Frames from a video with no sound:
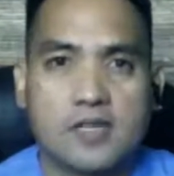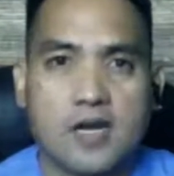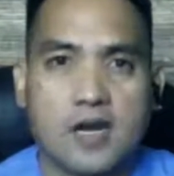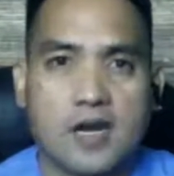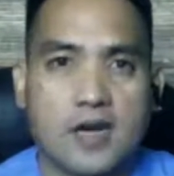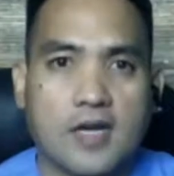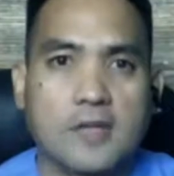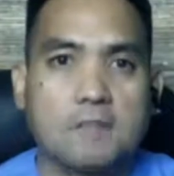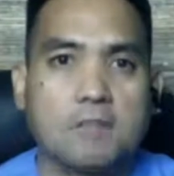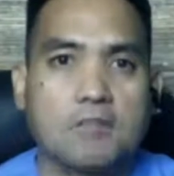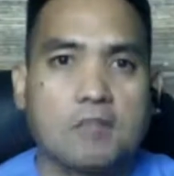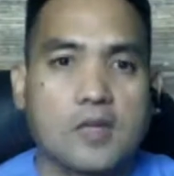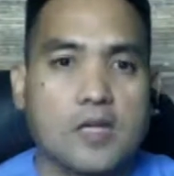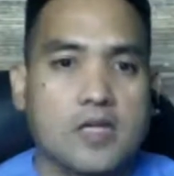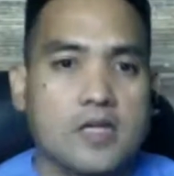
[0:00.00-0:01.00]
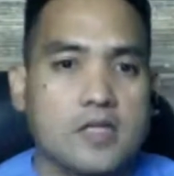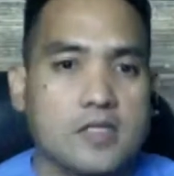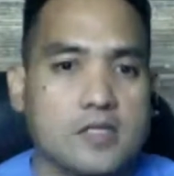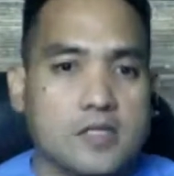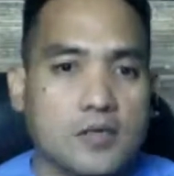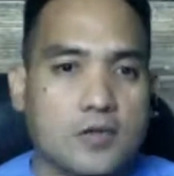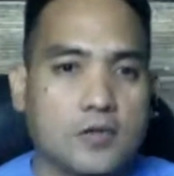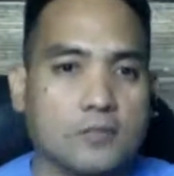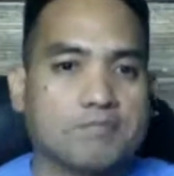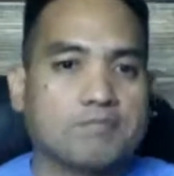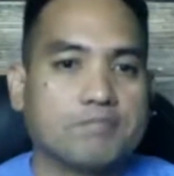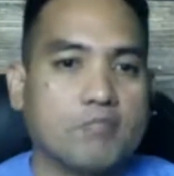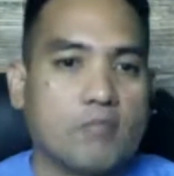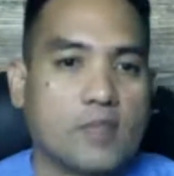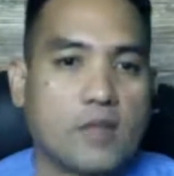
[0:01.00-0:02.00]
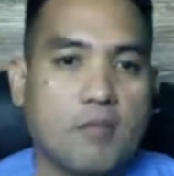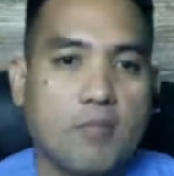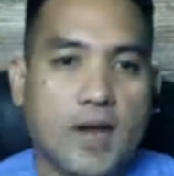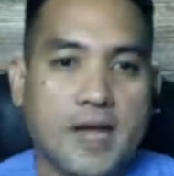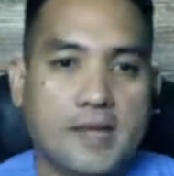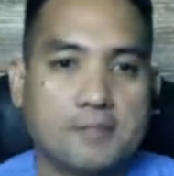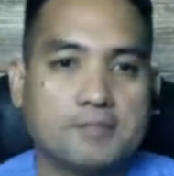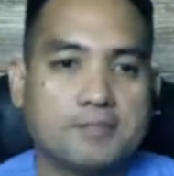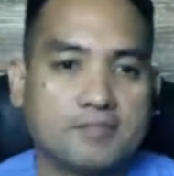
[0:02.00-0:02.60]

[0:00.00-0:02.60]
All right? So, Mike,